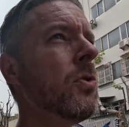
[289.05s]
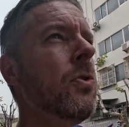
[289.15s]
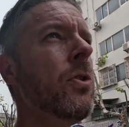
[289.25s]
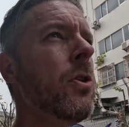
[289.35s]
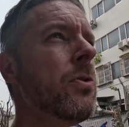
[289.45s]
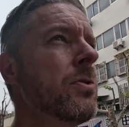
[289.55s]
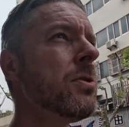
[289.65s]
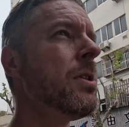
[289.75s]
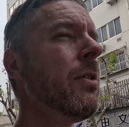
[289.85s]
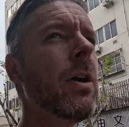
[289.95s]
Who
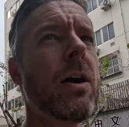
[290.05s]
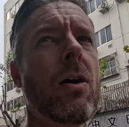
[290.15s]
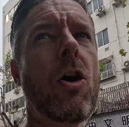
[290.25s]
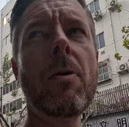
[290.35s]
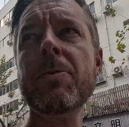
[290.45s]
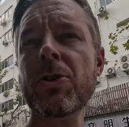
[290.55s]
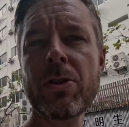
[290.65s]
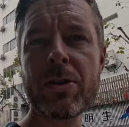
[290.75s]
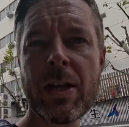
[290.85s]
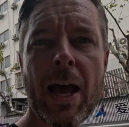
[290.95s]
knows? There are
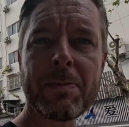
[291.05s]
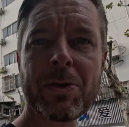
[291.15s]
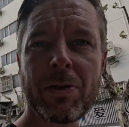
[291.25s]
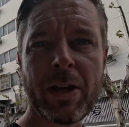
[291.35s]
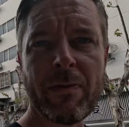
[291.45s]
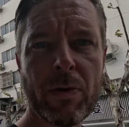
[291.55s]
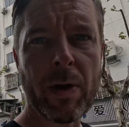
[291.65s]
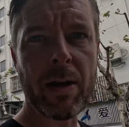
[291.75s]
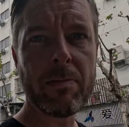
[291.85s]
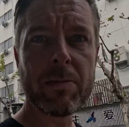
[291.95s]
options absolutely
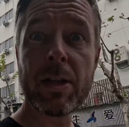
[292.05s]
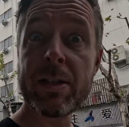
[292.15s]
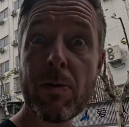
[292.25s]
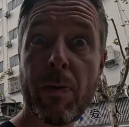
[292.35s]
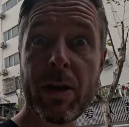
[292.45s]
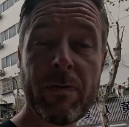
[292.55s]
everywhere. Let's see what we can